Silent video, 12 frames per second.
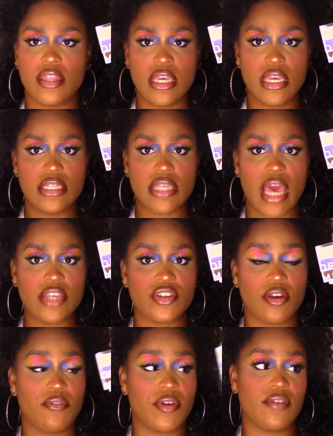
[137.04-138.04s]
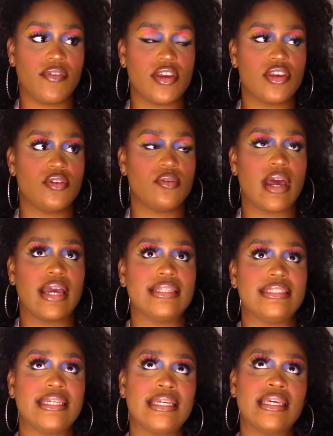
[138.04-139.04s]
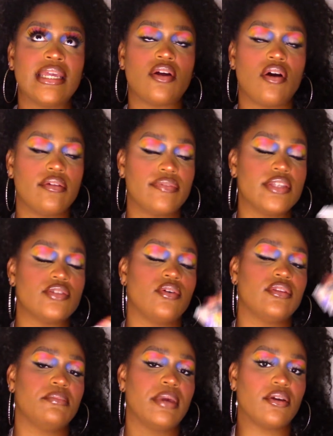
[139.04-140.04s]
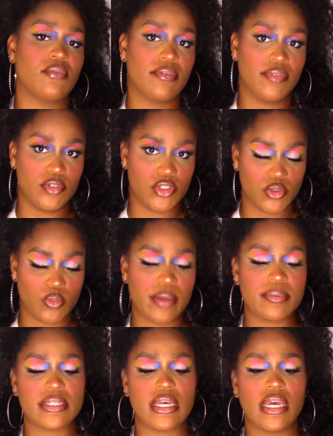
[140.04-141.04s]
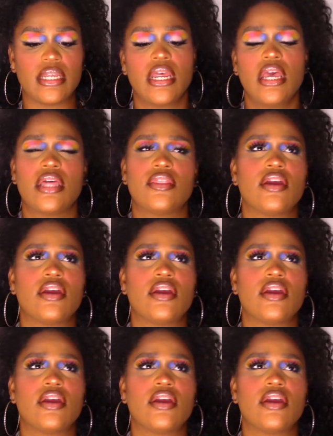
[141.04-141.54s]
these actually are very, very cute. I did get all of these on the Makeup Revolution's website.